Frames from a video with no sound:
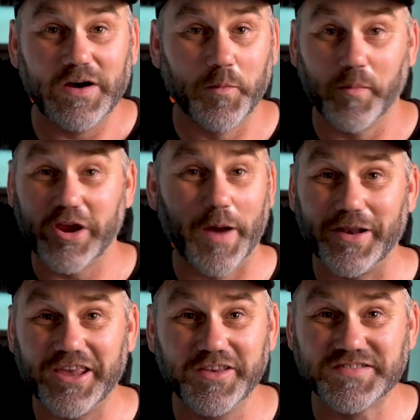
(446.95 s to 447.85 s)
I remember a
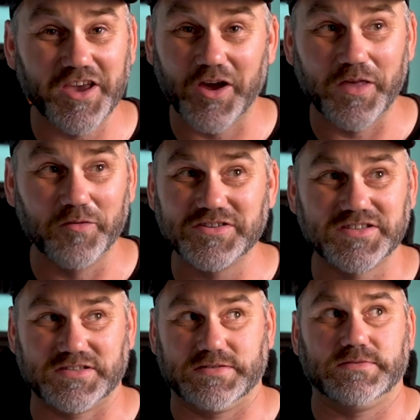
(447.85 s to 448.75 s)
couple of years ago, there
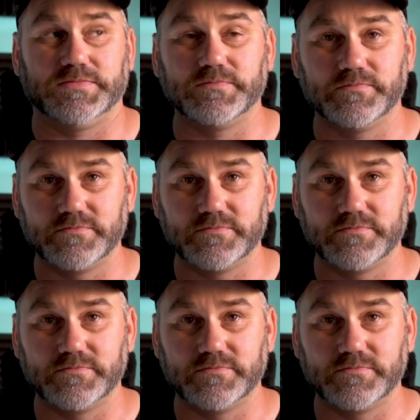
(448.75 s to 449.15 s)
was